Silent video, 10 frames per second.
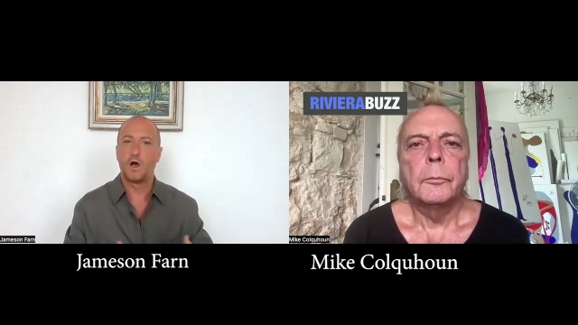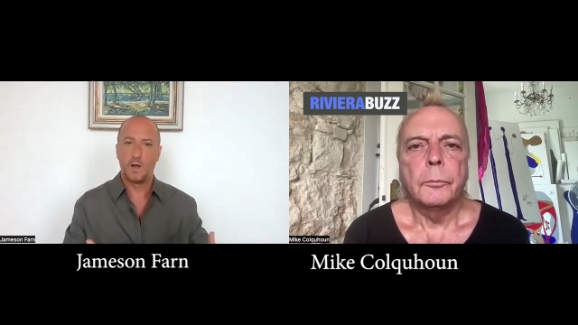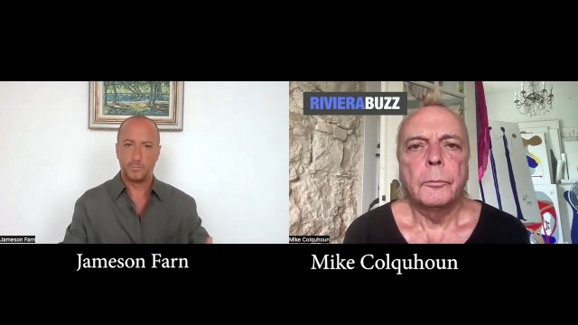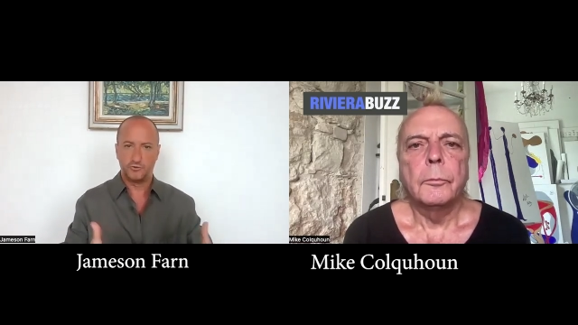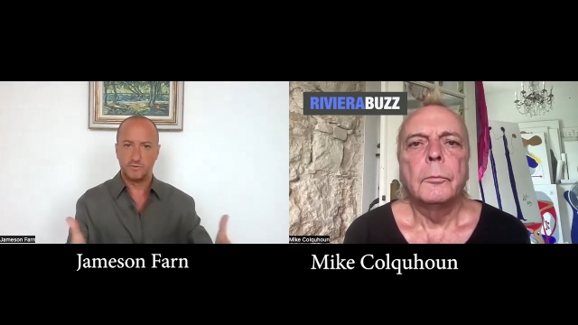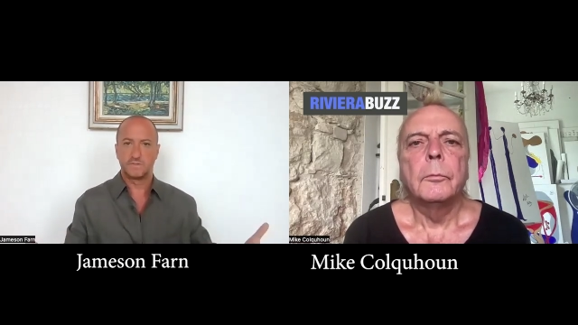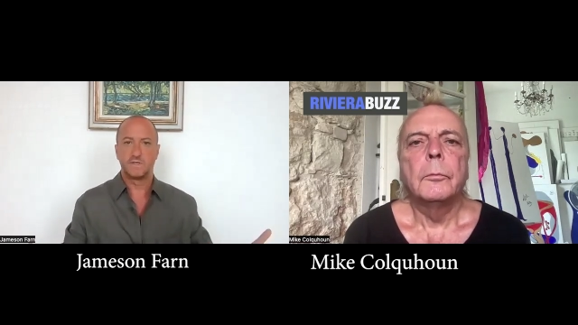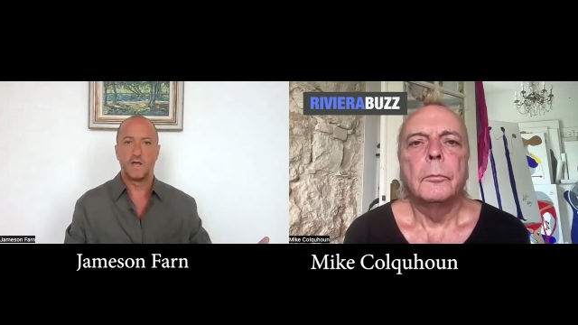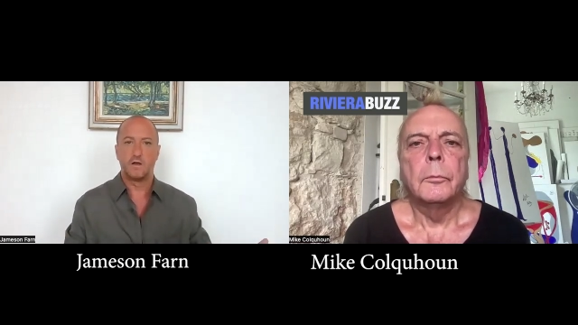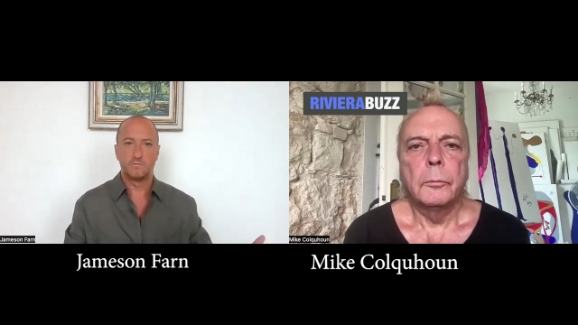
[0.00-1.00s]
Speaker 1: options
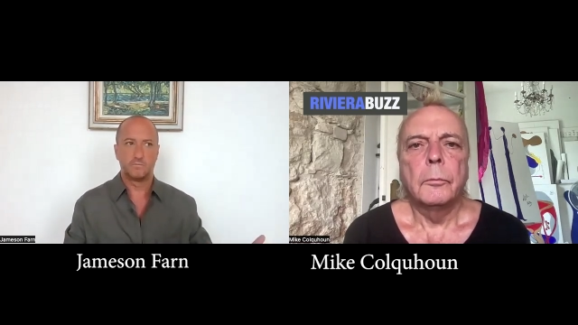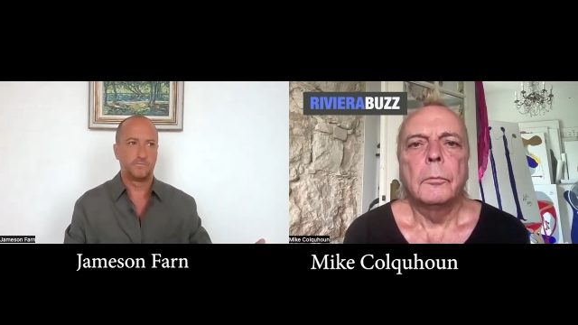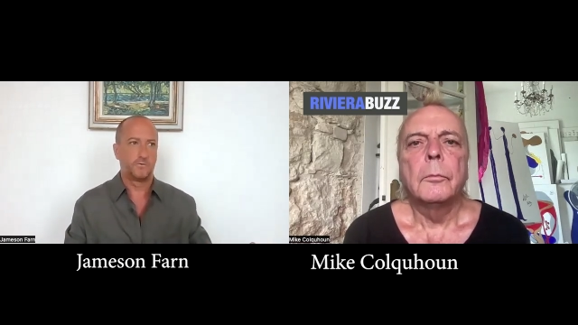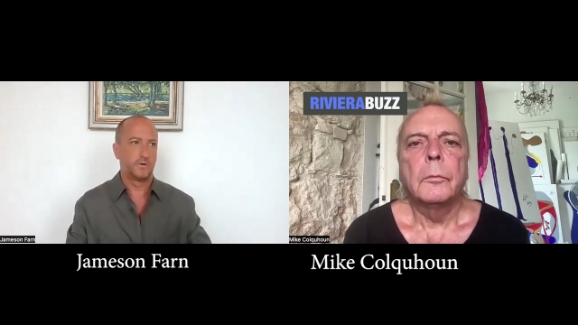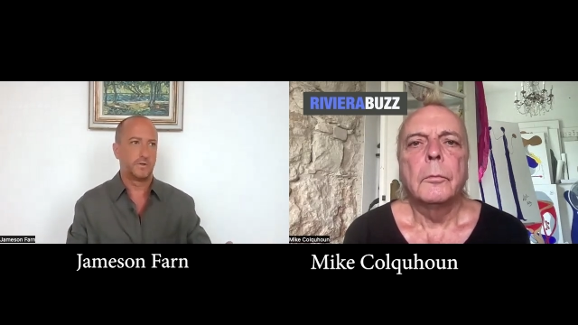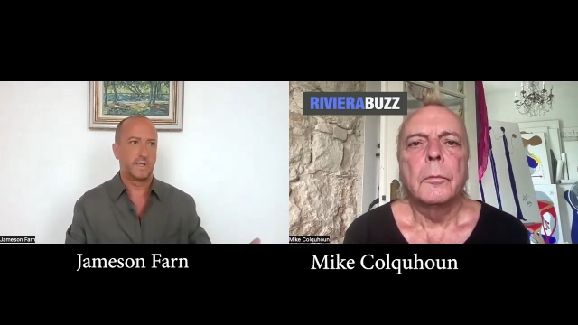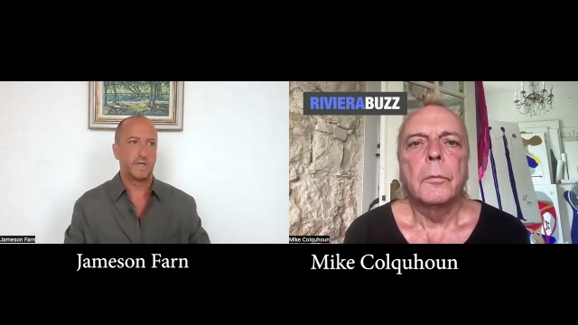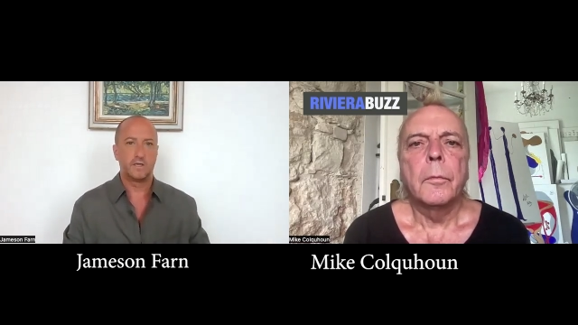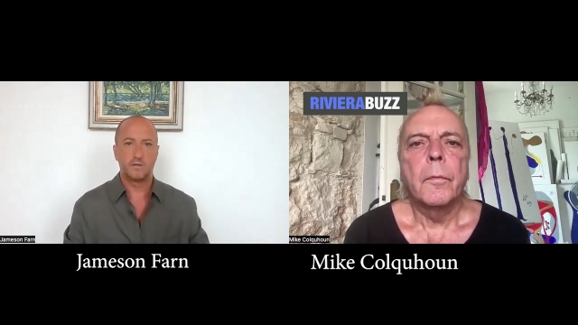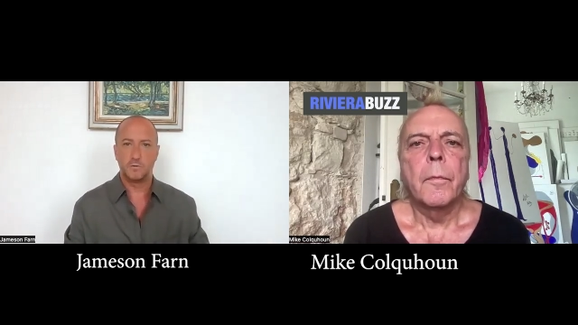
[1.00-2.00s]
now for the
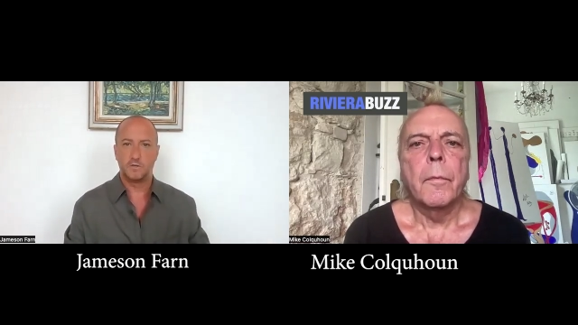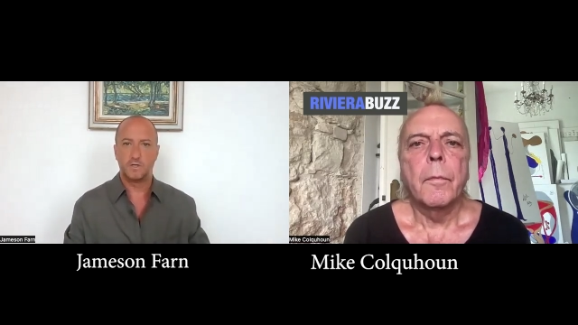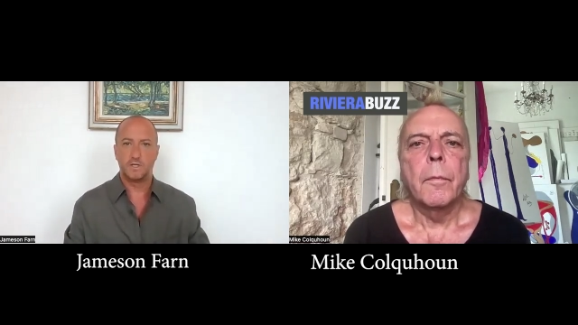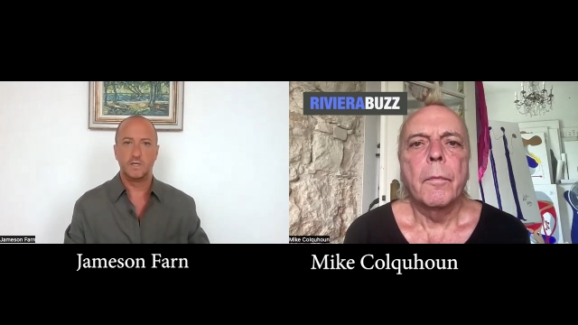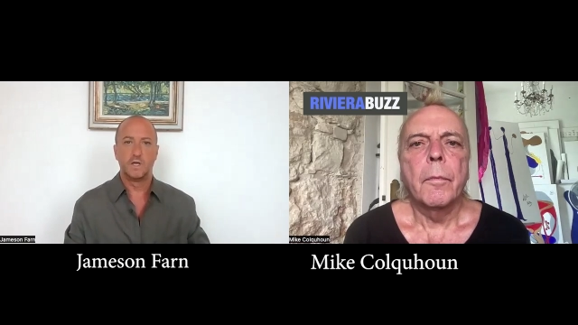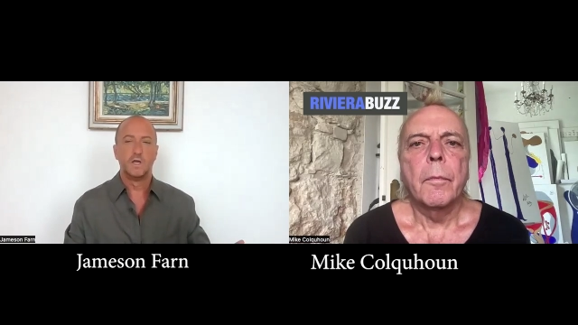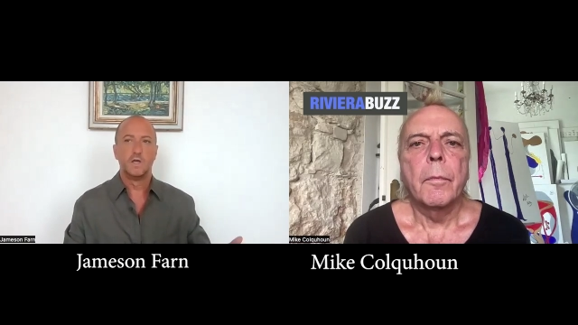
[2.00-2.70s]
gay community